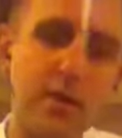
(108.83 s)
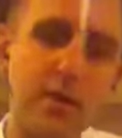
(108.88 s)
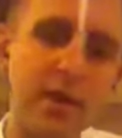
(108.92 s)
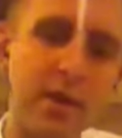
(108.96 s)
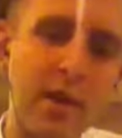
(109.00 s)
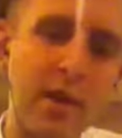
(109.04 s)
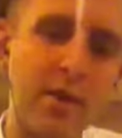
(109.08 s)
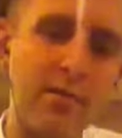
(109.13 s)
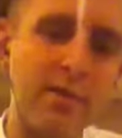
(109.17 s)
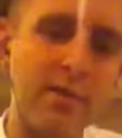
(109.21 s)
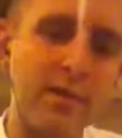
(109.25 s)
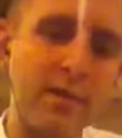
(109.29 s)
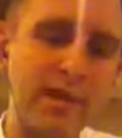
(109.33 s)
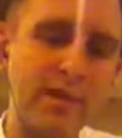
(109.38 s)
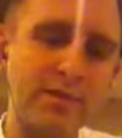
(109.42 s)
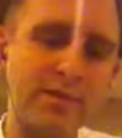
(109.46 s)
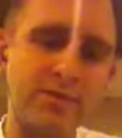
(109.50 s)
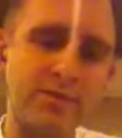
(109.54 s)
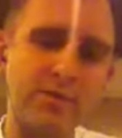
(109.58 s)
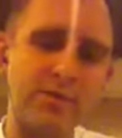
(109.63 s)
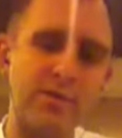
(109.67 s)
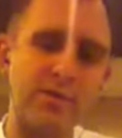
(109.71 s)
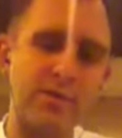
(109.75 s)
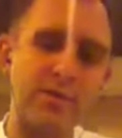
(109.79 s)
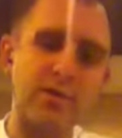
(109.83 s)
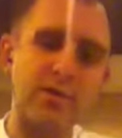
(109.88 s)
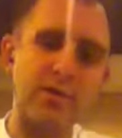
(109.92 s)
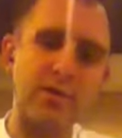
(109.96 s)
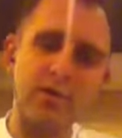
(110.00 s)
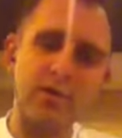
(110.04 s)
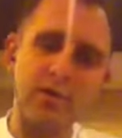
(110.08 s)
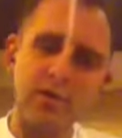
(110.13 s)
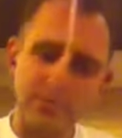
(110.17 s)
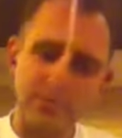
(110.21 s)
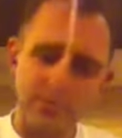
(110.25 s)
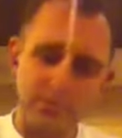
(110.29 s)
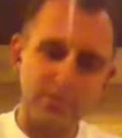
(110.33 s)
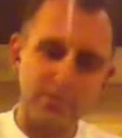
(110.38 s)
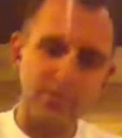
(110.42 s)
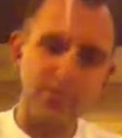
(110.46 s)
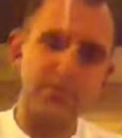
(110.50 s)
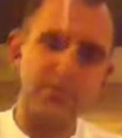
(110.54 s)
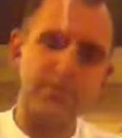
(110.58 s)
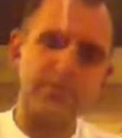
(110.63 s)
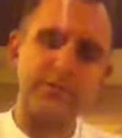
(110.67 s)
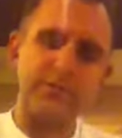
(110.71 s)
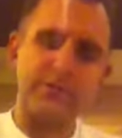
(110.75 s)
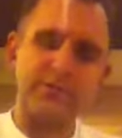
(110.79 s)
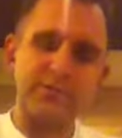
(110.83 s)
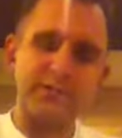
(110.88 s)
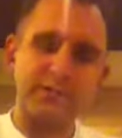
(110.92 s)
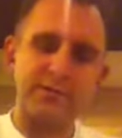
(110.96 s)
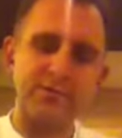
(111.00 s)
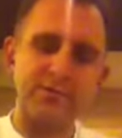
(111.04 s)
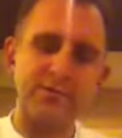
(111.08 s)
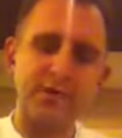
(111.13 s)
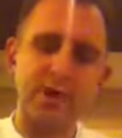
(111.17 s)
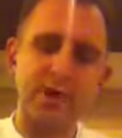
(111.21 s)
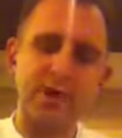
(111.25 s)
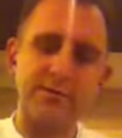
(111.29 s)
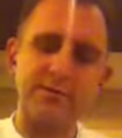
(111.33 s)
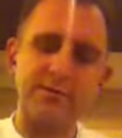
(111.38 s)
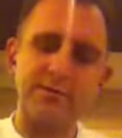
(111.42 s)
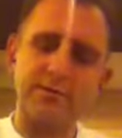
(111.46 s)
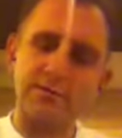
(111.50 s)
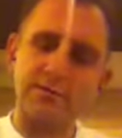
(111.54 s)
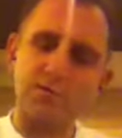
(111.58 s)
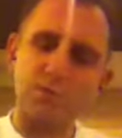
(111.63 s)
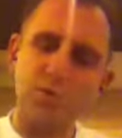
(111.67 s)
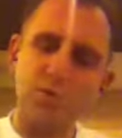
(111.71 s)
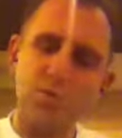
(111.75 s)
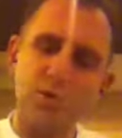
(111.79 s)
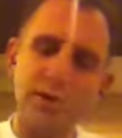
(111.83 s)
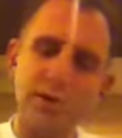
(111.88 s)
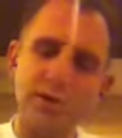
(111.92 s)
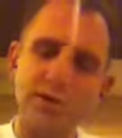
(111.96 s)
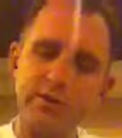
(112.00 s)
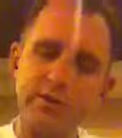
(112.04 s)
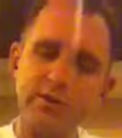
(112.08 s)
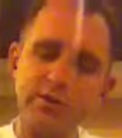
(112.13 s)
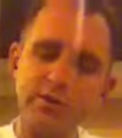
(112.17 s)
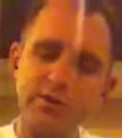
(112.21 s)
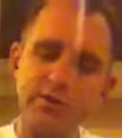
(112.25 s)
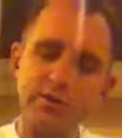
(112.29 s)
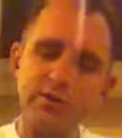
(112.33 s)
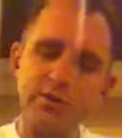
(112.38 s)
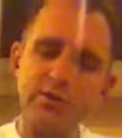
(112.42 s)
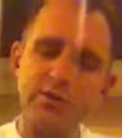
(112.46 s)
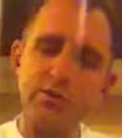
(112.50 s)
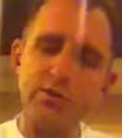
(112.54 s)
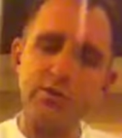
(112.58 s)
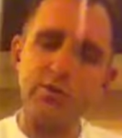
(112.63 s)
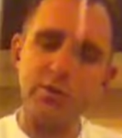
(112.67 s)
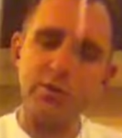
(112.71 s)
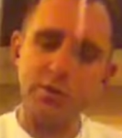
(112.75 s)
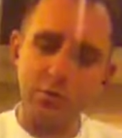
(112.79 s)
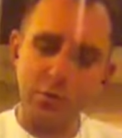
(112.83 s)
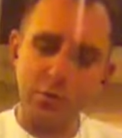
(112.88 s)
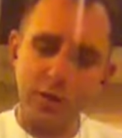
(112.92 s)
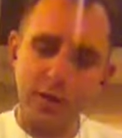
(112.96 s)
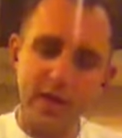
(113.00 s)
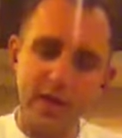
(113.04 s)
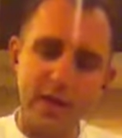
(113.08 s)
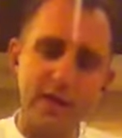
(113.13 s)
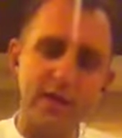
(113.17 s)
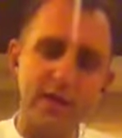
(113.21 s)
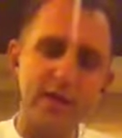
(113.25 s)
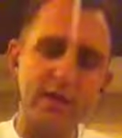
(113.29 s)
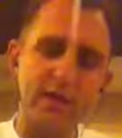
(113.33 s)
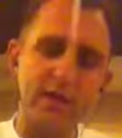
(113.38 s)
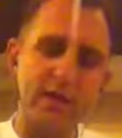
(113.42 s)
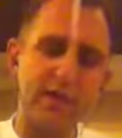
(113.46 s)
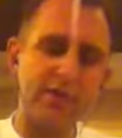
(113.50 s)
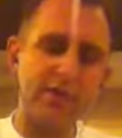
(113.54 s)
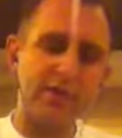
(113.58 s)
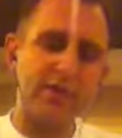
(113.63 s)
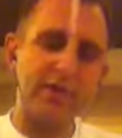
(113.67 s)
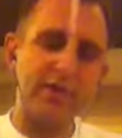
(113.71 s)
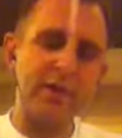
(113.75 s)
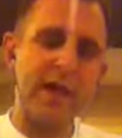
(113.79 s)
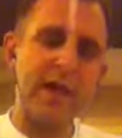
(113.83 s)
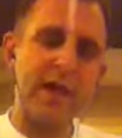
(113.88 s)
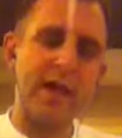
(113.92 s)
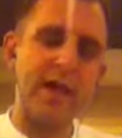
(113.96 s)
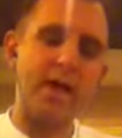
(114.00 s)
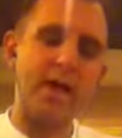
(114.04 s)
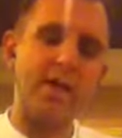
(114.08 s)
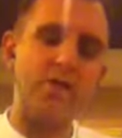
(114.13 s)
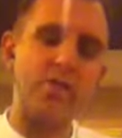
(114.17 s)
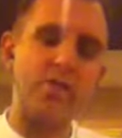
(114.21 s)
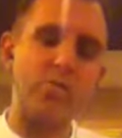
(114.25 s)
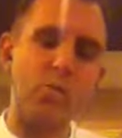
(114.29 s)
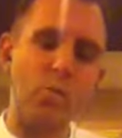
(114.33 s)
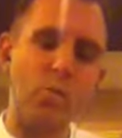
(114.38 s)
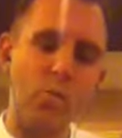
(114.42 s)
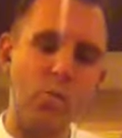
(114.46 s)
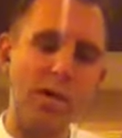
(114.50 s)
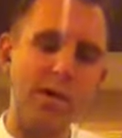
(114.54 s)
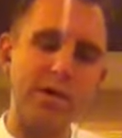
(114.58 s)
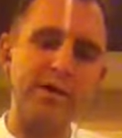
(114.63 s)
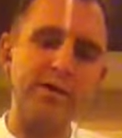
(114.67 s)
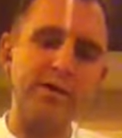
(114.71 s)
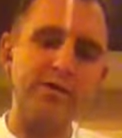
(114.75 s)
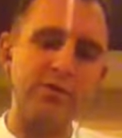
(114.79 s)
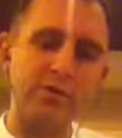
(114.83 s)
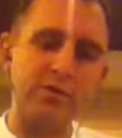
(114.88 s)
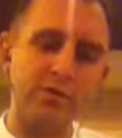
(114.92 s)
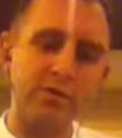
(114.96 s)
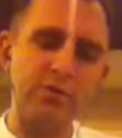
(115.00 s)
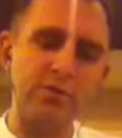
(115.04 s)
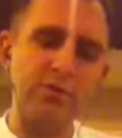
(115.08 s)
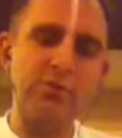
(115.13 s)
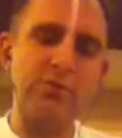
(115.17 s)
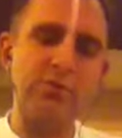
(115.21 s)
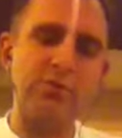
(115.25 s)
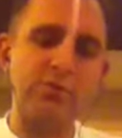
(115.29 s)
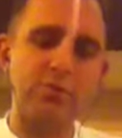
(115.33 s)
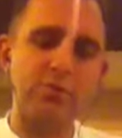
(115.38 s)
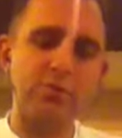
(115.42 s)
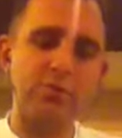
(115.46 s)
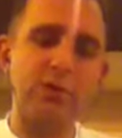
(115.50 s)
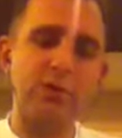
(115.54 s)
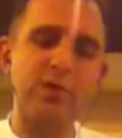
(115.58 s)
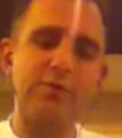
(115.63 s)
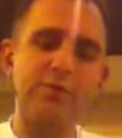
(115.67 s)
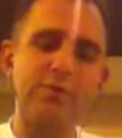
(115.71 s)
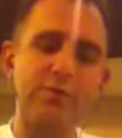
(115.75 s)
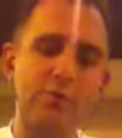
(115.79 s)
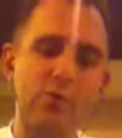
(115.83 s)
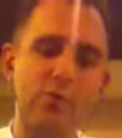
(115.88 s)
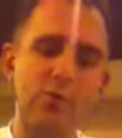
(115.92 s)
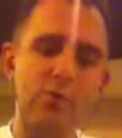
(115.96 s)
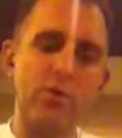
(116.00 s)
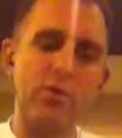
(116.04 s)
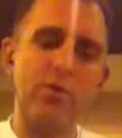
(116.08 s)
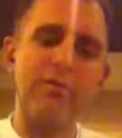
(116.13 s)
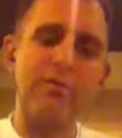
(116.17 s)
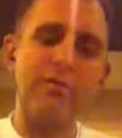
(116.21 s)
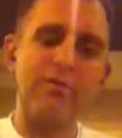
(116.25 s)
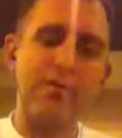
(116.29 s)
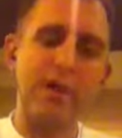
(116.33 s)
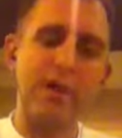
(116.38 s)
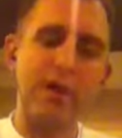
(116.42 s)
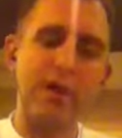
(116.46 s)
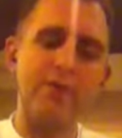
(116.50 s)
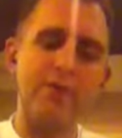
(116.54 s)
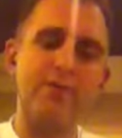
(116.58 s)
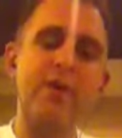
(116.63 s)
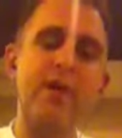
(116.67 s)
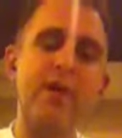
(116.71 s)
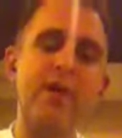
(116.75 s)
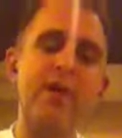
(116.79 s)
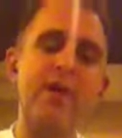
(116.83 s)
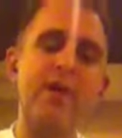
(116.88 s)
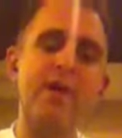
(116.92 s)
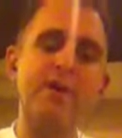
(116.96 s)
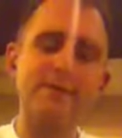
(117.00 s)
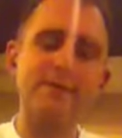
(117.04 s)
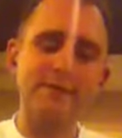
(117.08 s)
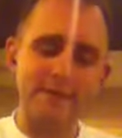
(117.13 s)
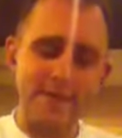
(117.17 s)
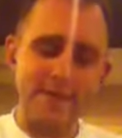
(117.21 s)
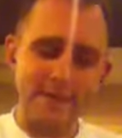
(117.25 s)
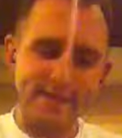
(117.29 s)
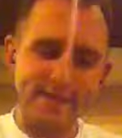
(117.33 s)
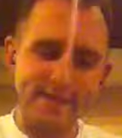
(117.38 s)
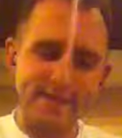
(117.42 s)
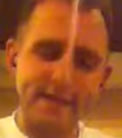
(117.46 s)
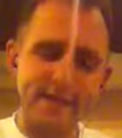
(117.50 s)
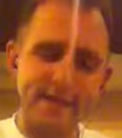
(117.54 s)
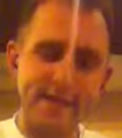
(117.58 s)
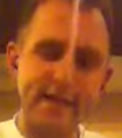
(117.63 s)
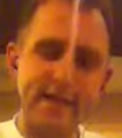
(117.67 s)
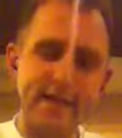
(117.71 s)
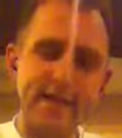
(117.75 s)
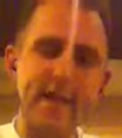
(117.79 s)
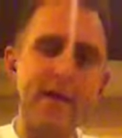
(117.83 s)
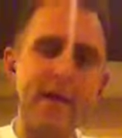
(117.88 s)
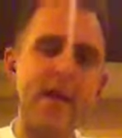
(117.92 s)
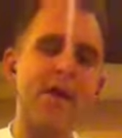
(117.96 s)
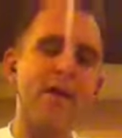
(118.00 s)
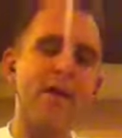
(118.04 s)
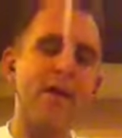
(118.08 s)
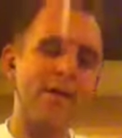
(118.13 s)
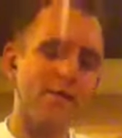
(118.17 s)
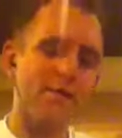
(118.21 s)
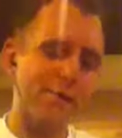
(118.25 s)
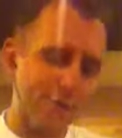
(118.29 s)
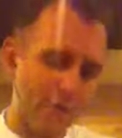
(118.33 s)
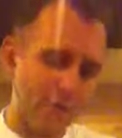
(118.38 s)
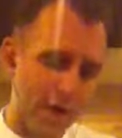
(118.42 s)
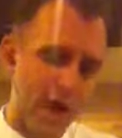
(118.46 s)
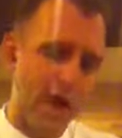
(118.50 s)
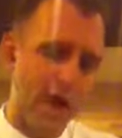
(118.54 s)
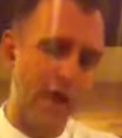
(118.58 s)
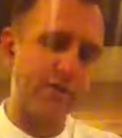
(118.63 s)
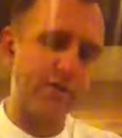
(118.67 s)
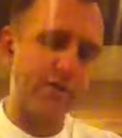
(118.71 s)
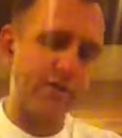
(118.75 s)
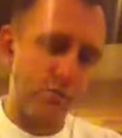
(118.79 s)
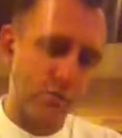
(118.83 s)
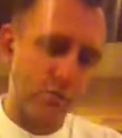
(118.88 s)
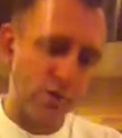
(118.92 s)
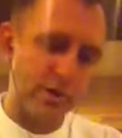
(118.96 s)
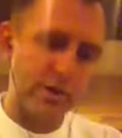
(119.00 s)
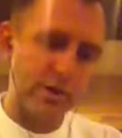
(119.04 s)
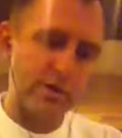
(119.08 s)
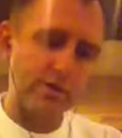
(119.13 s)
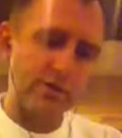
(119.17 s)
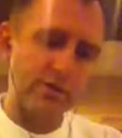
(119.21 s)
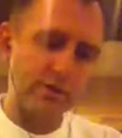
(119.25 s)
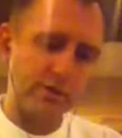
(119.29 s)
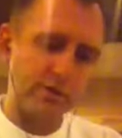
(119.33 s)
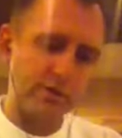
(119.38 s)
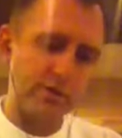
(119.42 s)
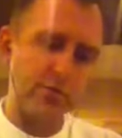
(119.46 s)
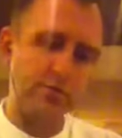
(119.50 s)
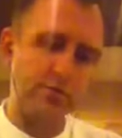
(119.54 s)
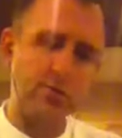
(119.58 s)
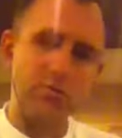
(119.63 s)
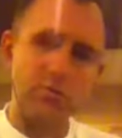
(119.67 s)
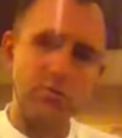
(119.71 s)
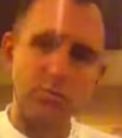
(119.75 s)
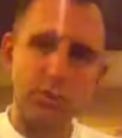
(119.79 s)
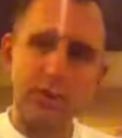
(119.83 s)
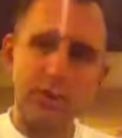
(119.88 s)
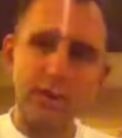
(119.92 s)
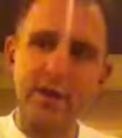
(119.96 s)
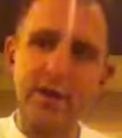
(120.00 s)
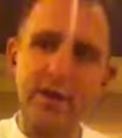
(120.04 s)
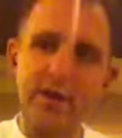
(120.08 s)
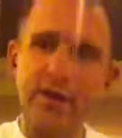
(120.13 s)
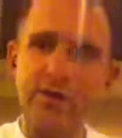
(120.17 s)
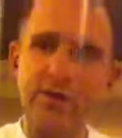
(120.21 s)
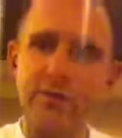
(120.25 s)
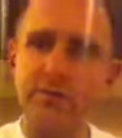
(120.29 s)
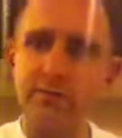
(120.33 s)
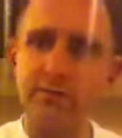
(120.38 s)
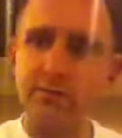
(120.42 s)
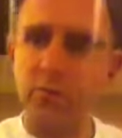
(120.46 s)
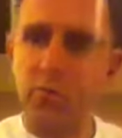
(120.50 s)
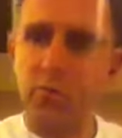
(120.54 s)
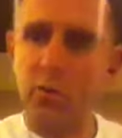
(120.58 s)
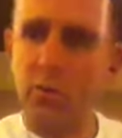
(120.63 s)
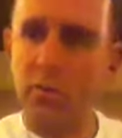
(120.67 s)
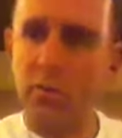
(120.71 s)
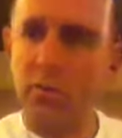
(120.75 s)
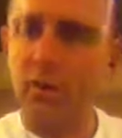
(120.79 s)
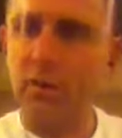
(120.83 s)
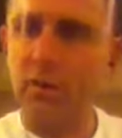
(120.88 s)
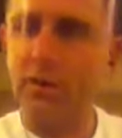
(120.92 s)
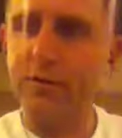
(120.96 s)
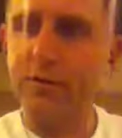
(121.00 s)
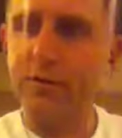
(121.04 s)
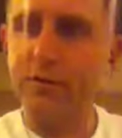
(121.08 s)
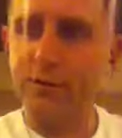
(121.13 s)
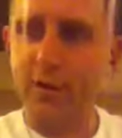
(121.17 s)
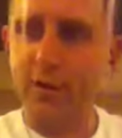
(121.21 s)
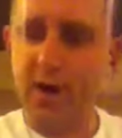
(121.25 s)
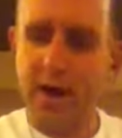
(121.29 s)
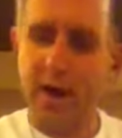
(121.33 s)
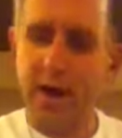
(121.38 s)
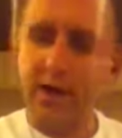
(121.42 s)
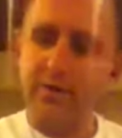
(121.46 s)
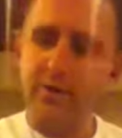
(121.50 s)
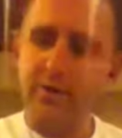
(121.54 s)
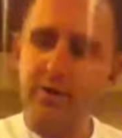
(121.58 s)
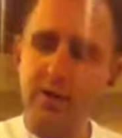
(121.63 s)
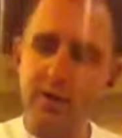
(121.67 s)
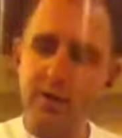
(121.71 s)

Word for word: How many days are there in a year? 365, so it's 1, 2, 3, 101, 2, 3, 4, 5, 65. 1, 2, 3, 4, 5.